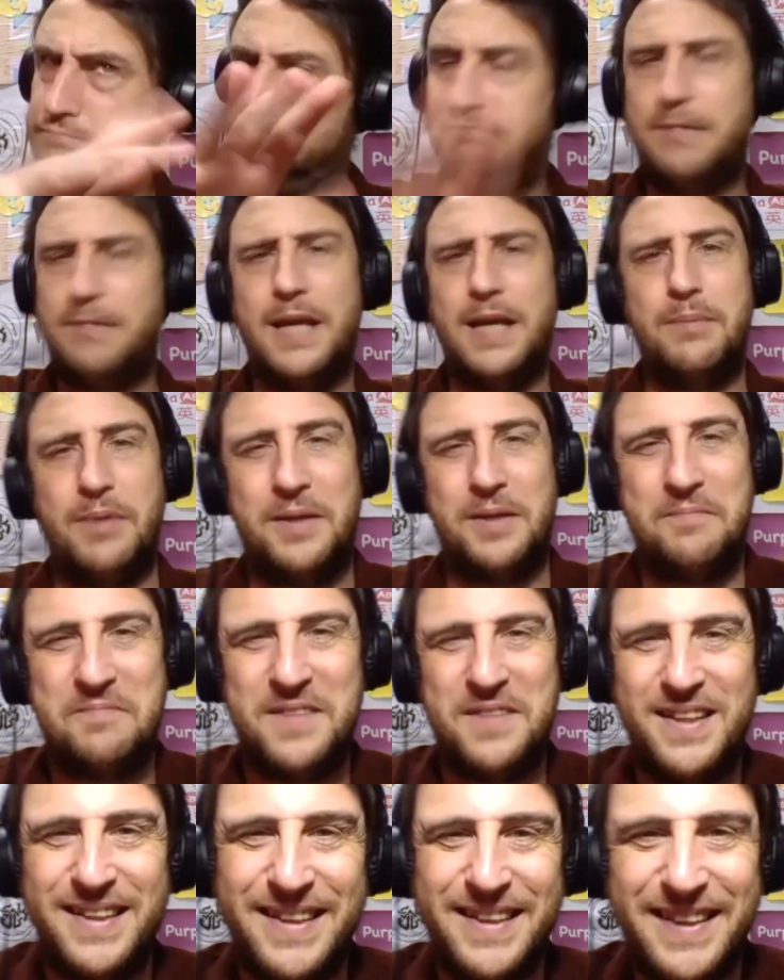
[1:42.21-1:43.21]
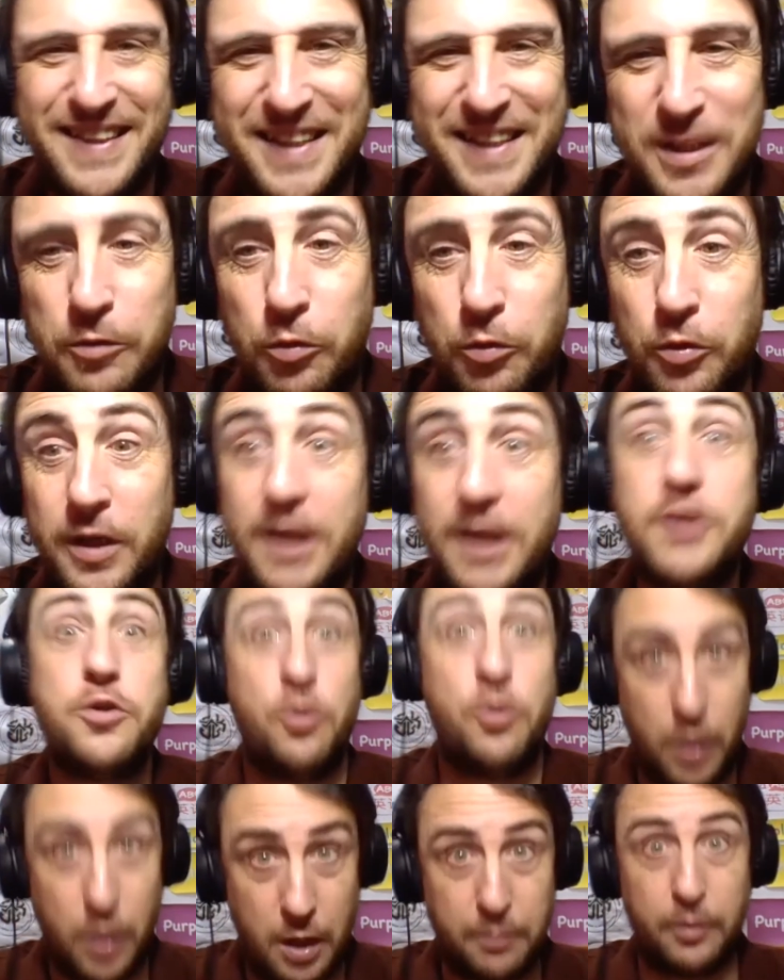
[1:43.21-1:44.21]
Maybe. You will need your
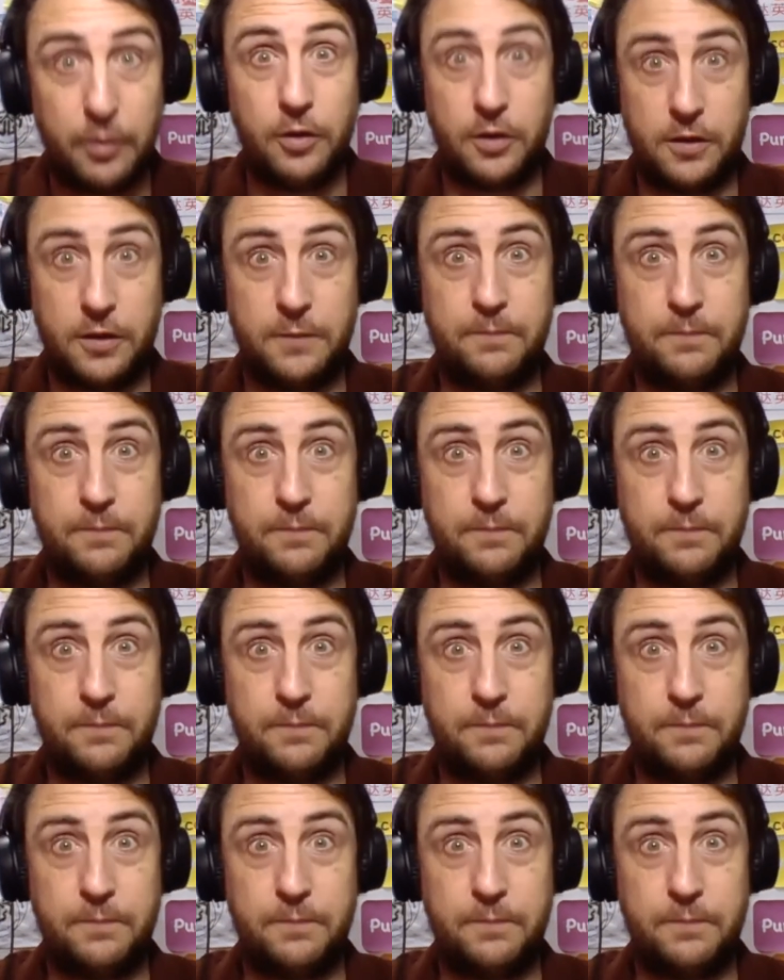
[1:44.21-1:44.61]
workbook.